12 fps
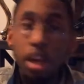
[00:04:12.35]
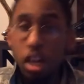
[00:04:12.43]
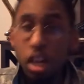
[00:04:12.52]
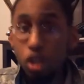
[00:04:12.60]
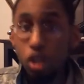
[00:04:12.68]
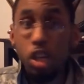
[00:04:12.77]

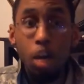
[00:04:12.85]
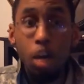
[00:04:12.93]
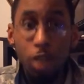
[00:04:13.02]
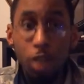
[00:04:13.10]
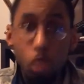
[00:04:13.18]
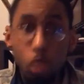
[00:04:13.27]
And you come
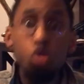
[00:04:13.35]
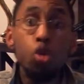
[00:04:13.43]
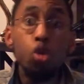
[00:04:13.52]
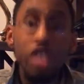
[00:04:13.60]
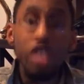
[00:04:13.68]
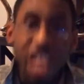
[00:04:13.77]
in and you
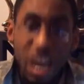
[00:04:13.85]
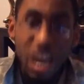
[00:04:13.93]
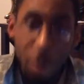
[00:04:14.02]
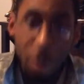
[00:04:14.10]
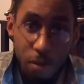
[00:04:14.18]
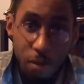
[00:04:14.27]
join the
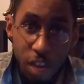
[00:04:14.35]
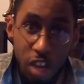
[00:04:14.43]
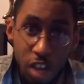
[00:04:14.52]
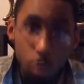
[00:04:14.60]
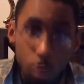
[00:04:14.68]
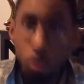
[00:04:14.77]
anime
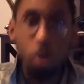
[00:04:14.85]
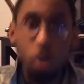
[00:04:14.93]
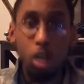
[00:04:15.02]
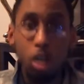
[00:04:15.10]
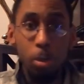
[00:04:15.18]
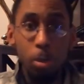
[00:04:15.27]
fandom. You don't
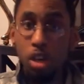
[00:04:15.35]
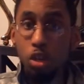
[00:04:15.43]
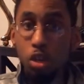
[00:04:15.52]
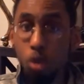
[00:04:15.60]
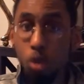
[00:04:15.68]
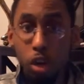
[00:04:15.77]
come in and
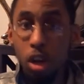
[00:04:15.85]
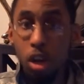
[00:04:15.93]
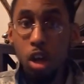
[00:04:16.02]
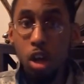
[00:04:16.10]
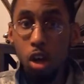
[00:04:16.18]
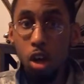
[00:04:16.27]
join,
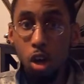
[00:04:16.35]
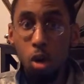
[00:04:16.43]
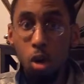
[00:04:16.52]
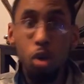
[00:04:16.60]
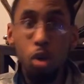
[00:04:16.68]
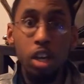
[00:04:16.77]

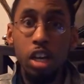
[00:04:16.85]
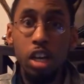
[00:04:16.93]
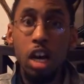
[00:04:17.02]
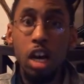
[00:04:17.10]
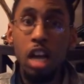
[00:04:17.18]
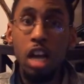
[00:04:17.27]
okay,
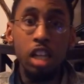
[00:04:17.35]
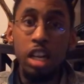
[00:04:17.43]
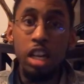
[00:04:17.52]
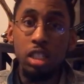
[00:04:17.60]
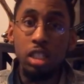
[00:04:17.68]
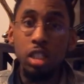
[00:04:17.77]
I
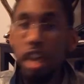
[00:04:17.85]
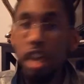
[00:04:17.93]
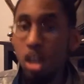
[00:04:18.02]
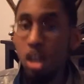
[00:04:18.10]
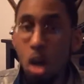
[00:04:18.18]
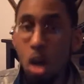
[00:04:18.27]
liked
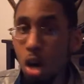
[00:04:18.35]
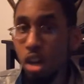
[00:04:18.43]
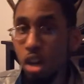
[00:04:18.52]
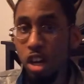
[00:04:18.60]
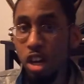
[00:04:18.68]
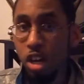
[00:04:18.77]
K-On
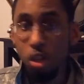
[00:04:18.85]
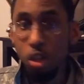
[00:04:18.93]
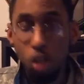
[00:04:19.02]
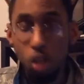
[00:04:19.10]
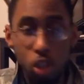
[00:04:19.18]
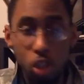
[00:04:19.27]
and
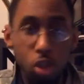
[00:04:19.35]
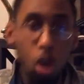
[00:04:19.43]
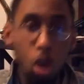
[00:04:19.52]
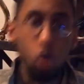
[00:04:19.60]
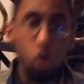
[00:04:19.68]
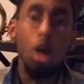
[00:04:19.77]
Lucky
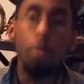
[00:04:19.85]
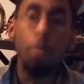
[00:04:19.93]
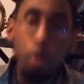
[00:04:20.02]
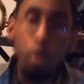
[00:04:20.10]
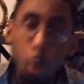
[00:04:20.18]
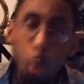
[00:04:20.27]
Star, so I'm
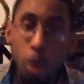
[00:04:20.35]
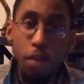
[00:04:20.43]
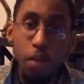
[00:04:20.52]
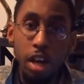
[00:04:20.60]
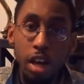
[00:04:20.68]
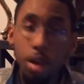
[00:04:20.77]
the Moe
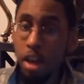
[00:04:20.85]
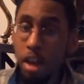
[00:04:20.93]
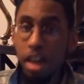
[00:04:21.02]
fan.